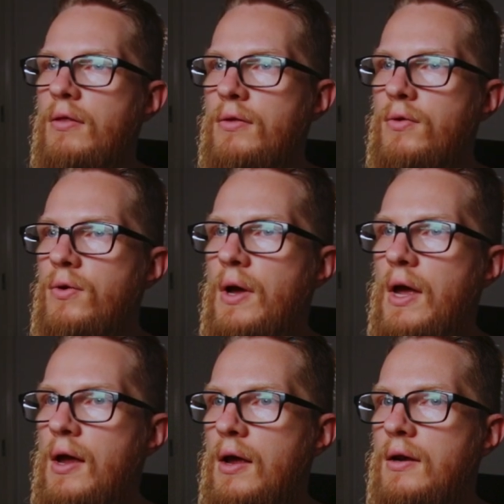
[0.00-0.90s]
through
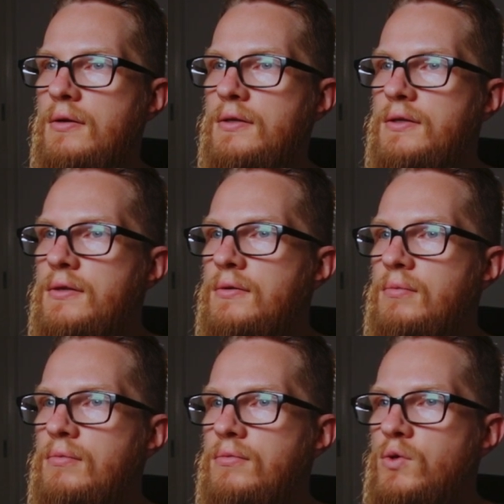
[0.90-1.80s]
and
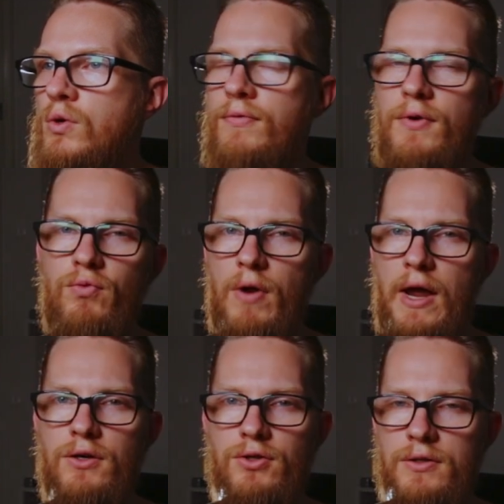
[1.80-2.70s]
sort of
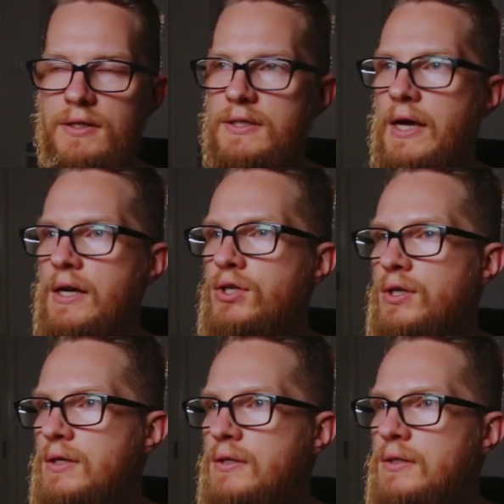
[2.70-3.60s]
arranged the
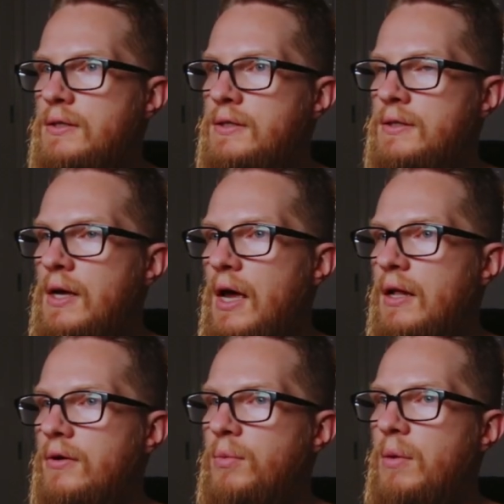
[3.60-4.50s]
sections a
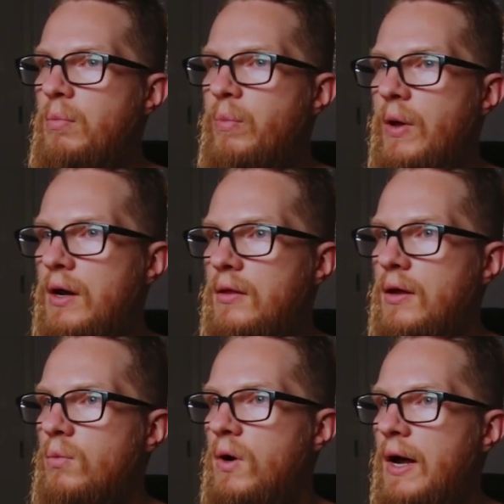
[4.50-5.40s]
little bit better
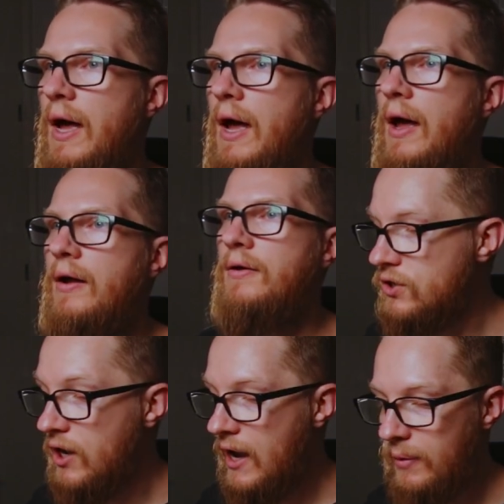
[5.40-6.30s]
than what I had
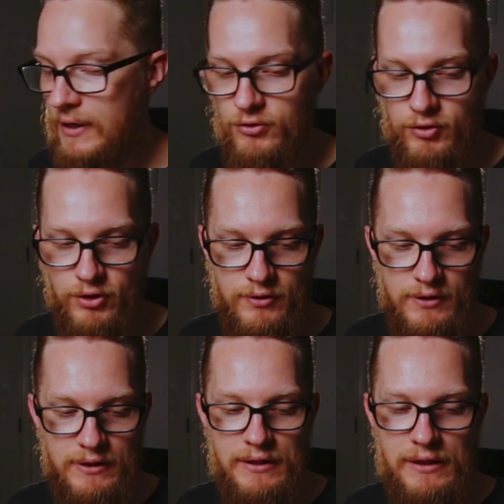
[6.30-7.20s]
to now introduce
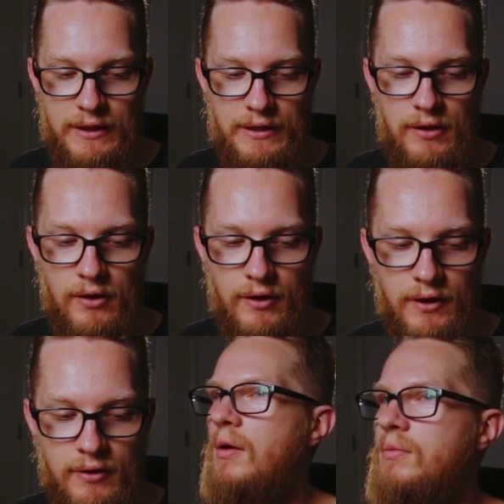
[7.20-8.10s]
this lead
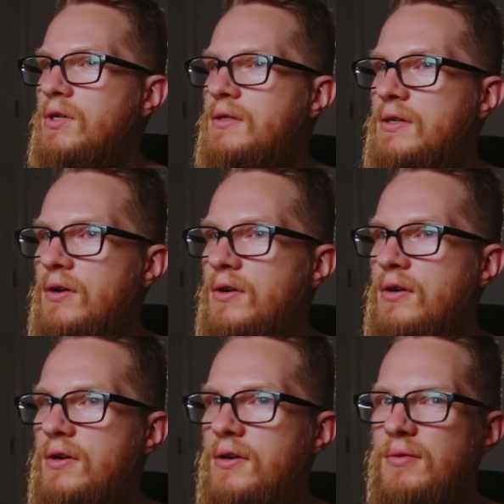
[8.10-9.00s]
line. I'm just
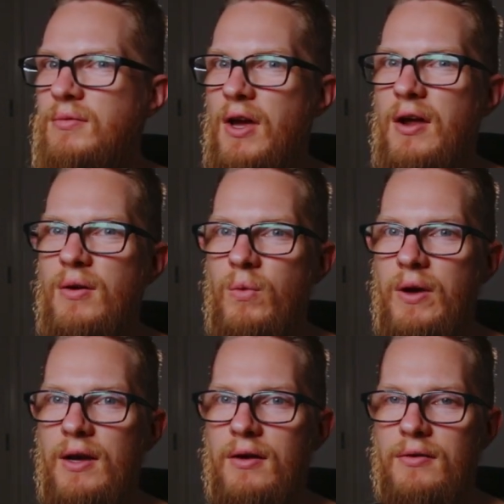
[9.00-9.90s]
gonna kind of
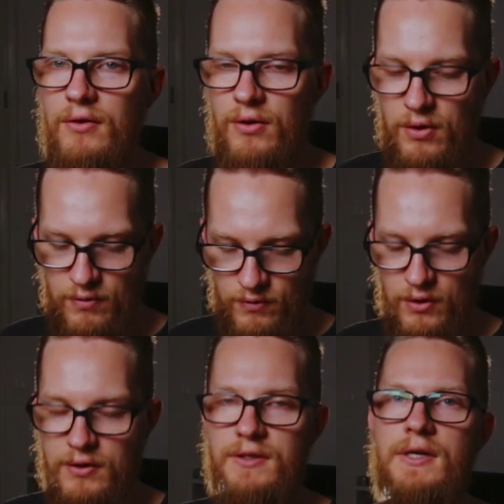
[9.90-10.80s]
wing it, go
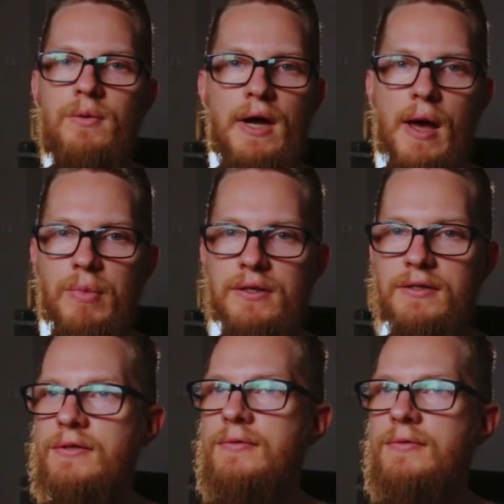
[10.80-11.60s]
for it, see what happens.